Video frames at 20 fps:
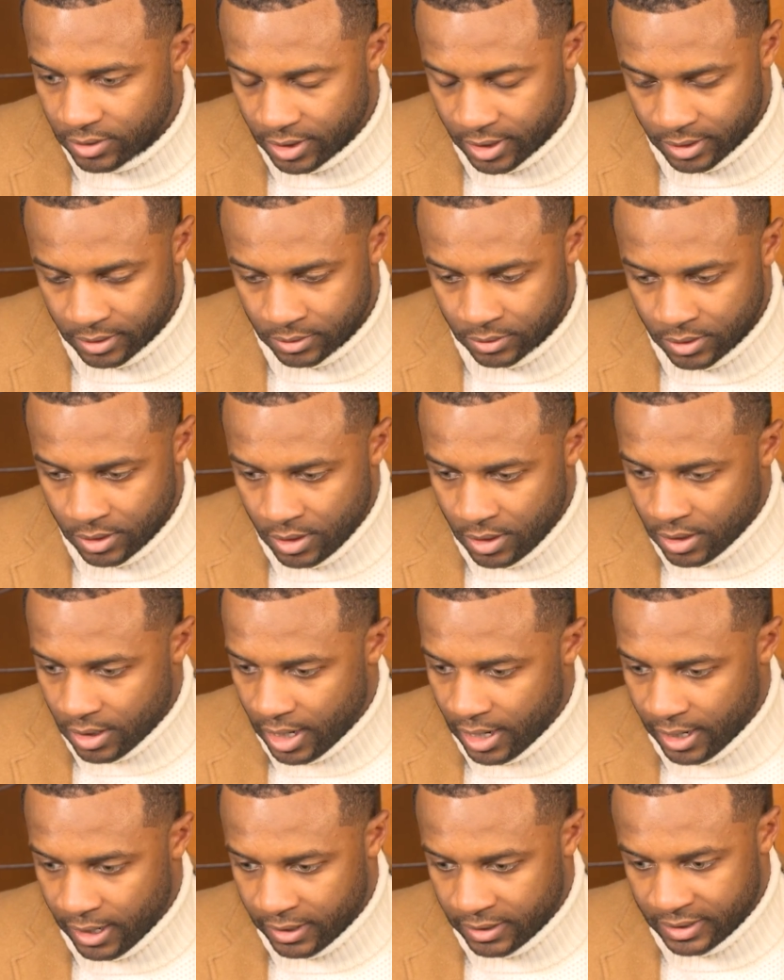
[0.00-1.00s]
And
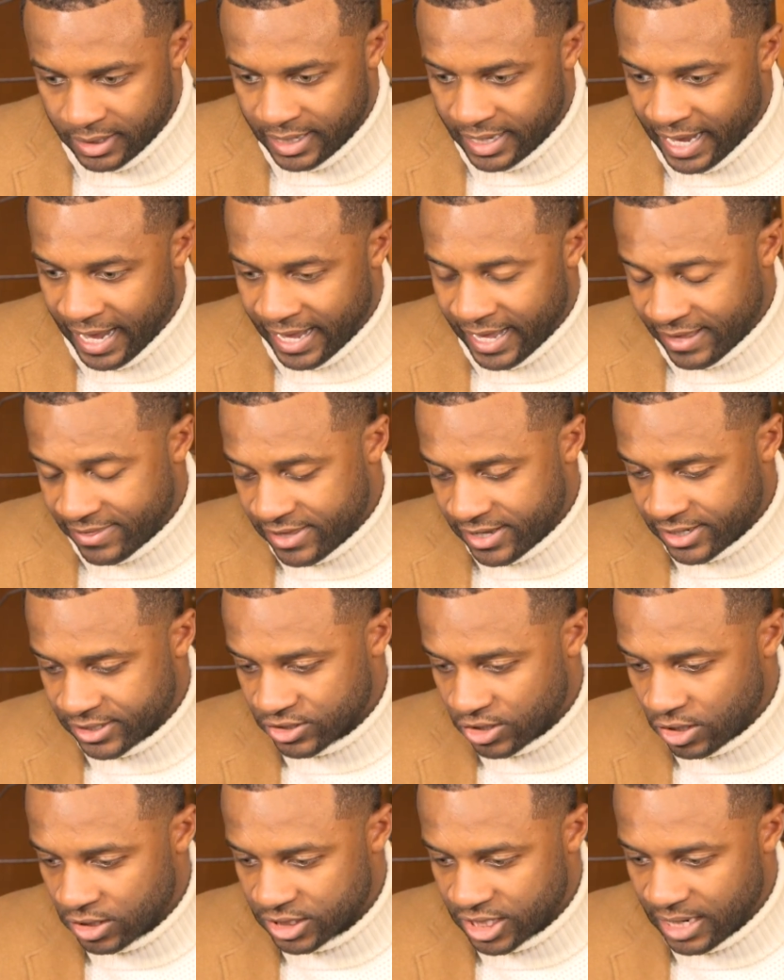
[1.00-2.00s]
I think
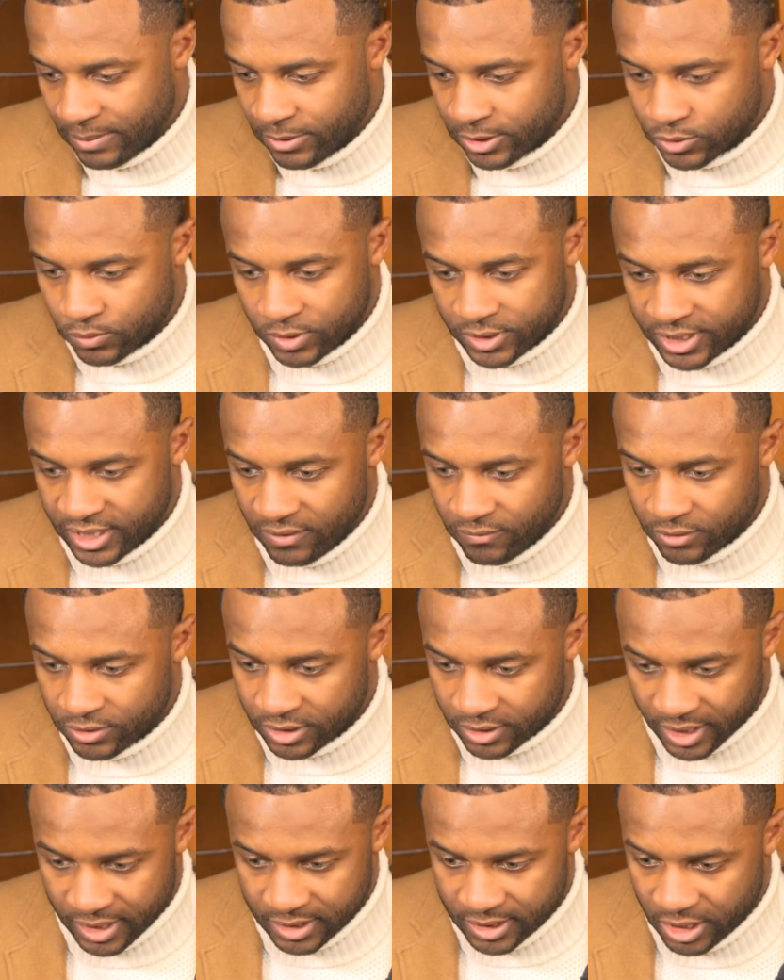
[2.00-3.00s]
it's our job as
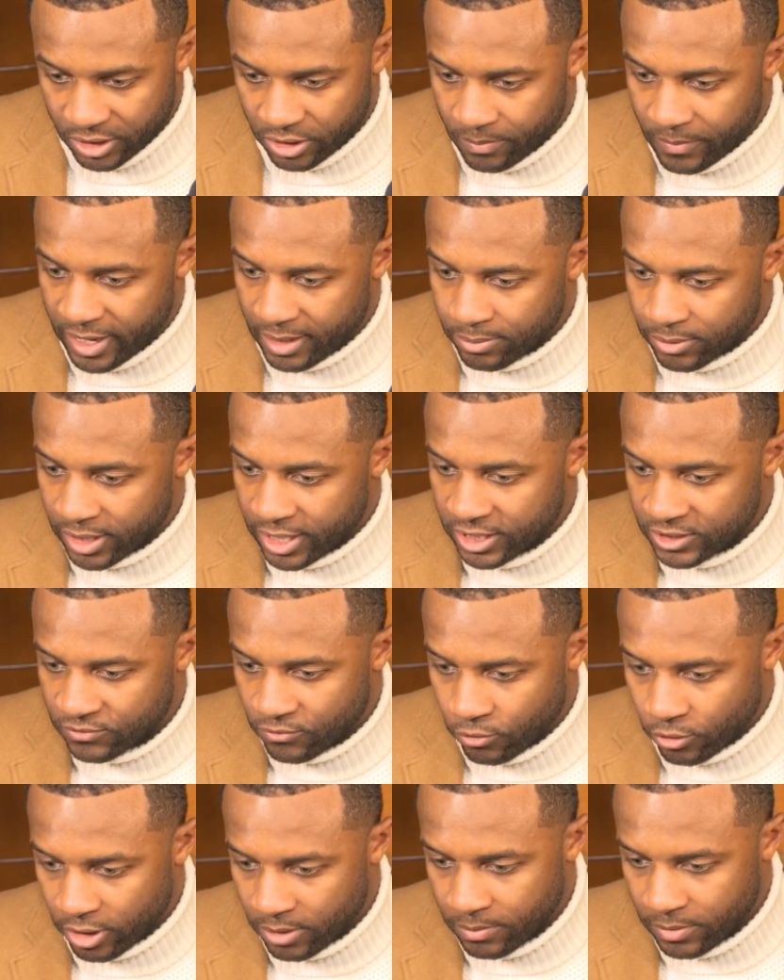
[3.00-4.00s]
receivers to continue to make plays
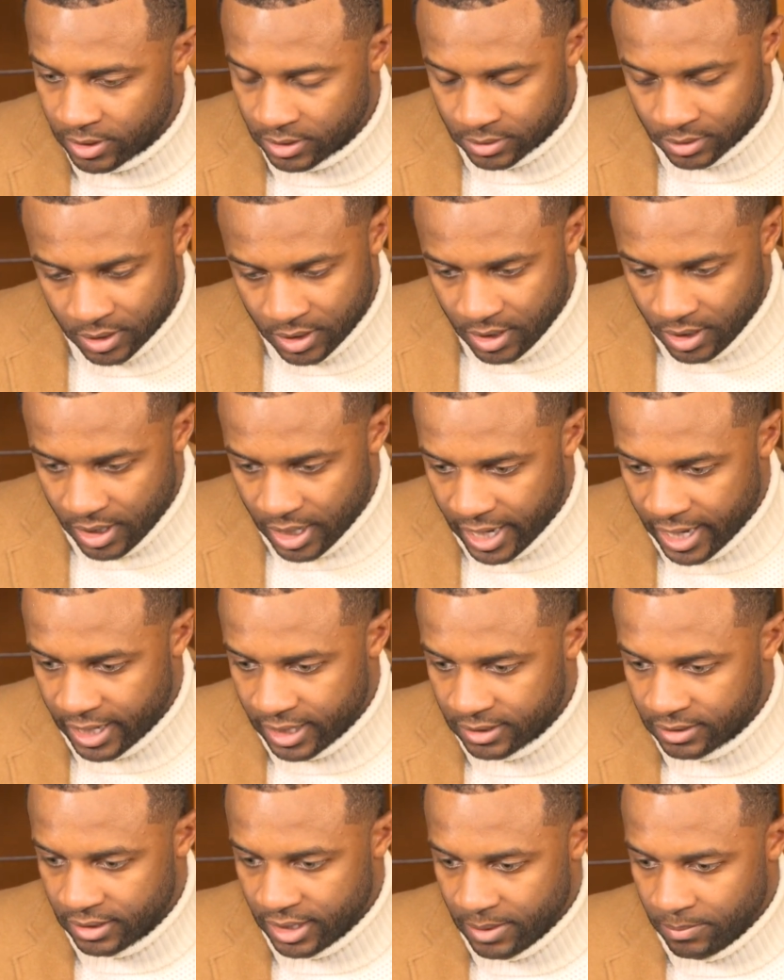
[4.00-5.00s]
for him
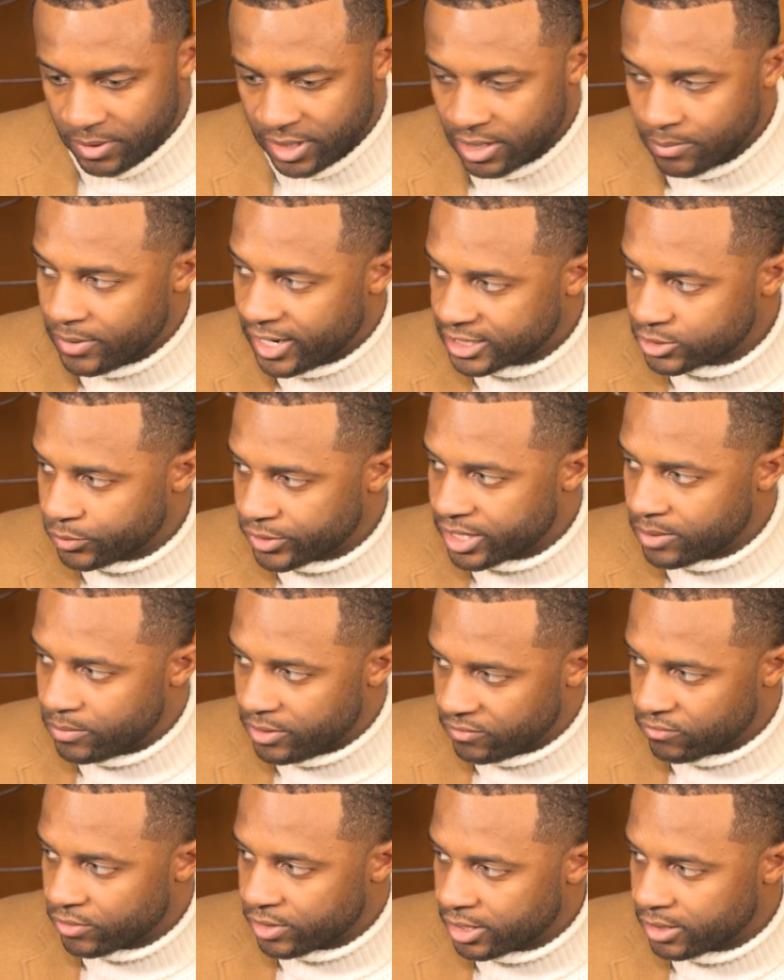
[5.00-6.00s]
and be the best we can
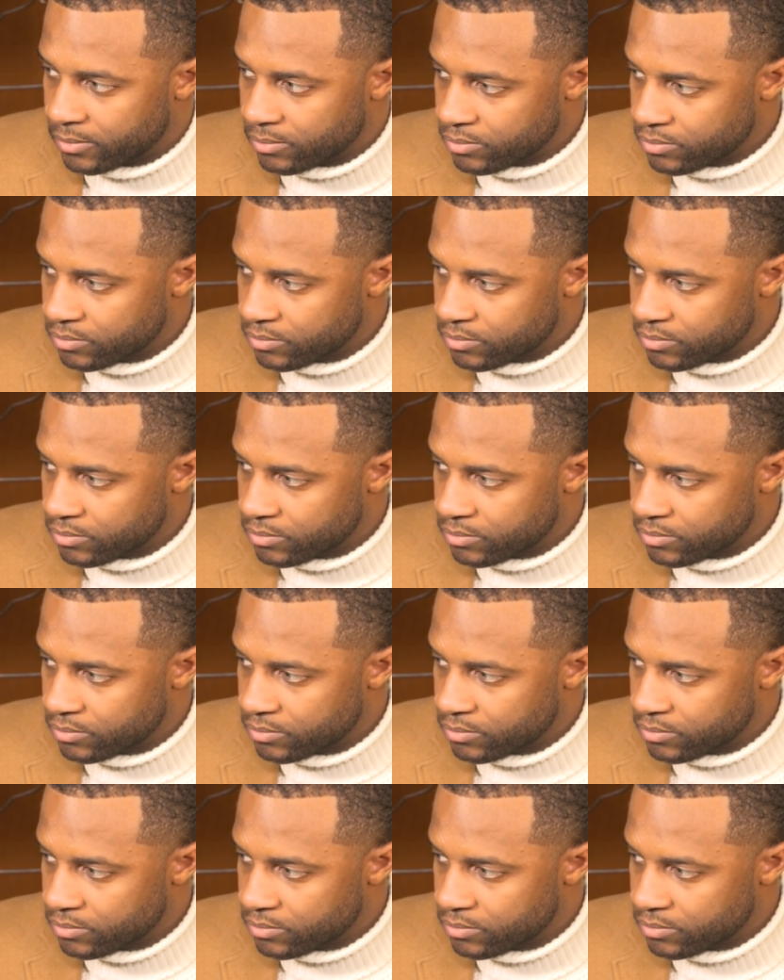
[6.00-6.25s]
be for him.